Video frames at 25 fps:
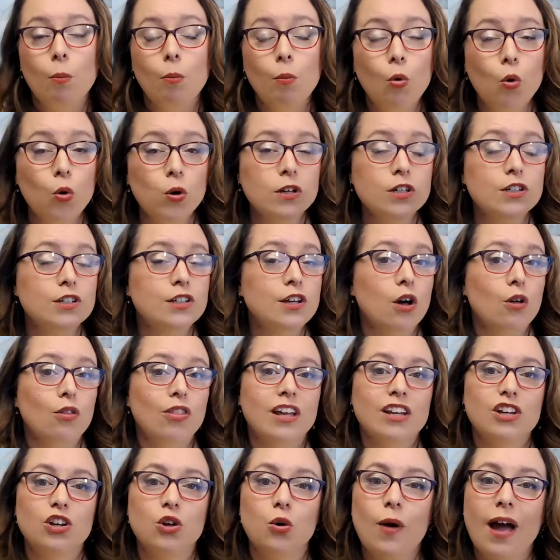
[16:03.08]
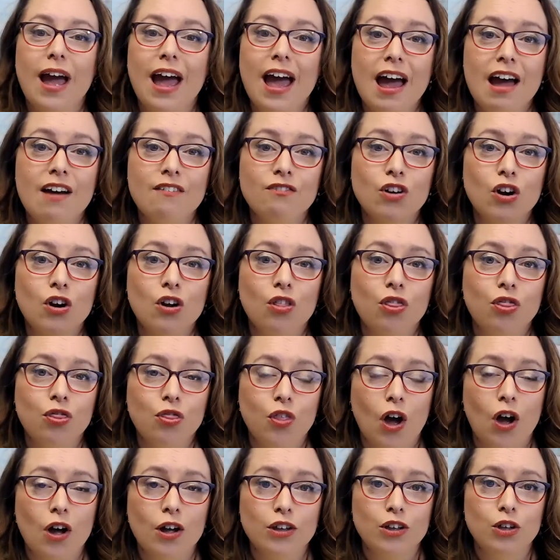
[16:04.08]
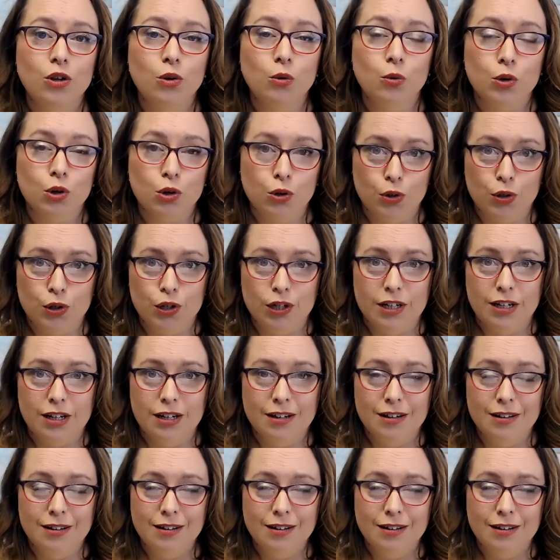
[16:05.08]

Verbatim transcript: more so than you ever thought you could.